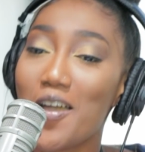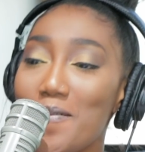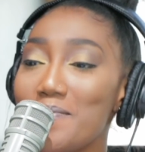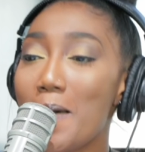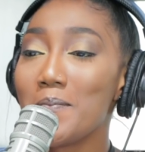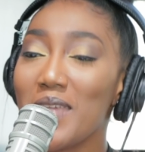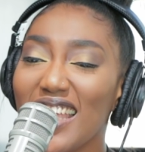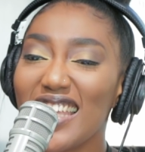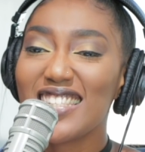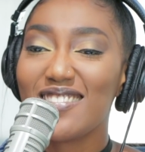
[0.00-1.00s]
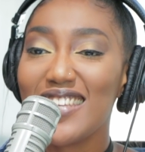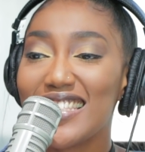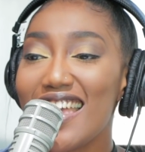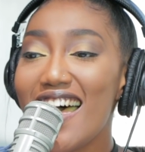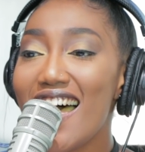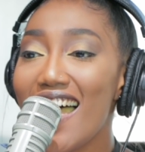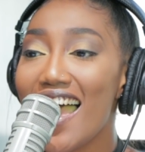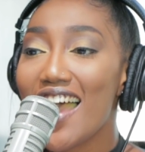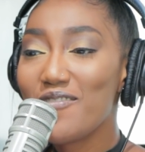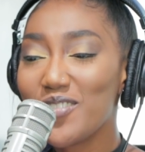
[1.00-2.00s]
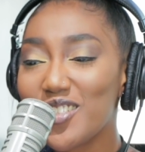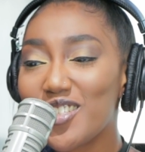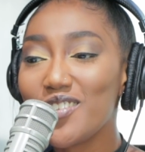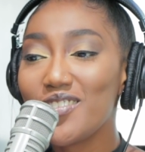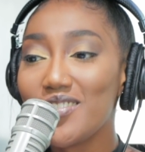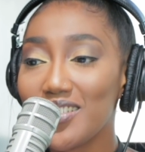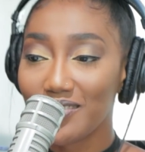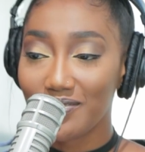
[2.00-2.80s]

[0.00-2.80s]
Come and make it sweeter. I want you.